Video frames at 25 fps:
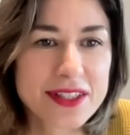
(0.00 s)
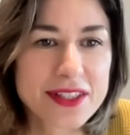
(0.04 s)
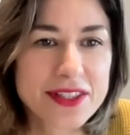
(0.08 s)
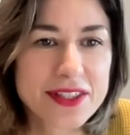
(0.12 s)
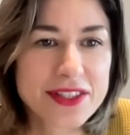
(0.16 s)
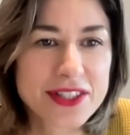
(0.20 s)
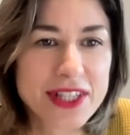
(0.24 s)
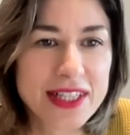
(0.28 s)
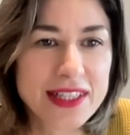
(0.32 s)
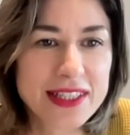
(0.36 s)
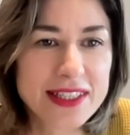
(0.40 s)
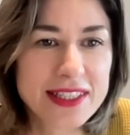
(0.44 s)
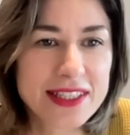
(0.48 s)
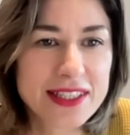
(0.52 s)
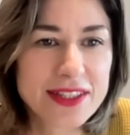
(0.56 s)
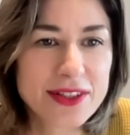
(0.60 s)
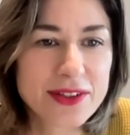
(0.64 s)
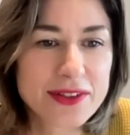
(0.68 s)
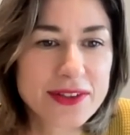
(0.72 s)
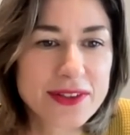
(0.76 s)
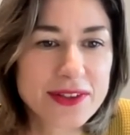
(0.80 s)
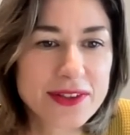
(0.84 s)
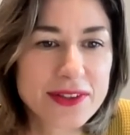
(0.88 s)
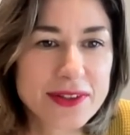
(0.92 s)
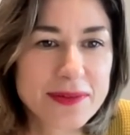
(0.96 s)

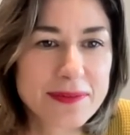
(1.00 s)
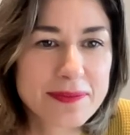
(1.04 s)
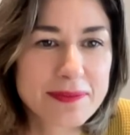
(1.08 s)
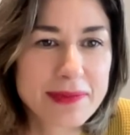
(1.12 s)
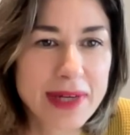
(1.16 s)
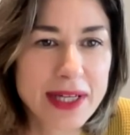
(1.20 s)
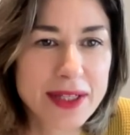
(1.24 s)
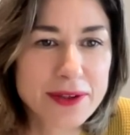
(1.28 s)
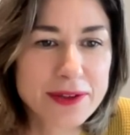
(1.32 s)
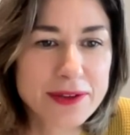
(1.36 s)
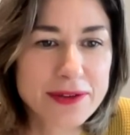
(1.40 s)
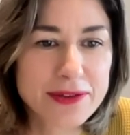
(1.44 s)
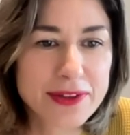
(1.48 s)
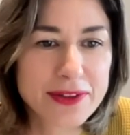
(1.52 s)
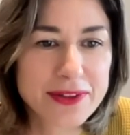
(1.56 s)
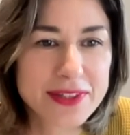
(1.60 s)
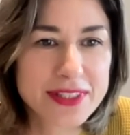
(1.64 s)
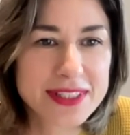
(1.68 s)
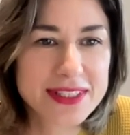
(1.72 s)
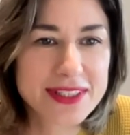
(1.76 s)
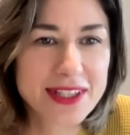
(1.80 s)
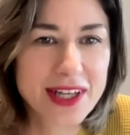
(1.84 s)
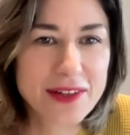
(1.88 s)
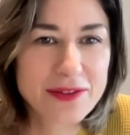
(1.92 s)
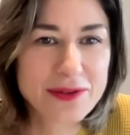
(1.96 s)
Shelley, your microphone
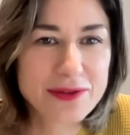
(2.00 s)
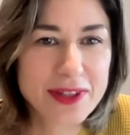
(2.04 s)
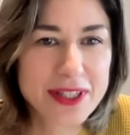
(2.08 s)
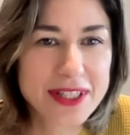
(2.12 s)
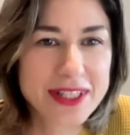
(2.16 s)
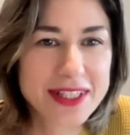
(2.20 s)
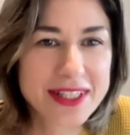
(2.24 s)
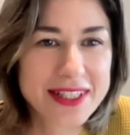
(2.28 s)
is off.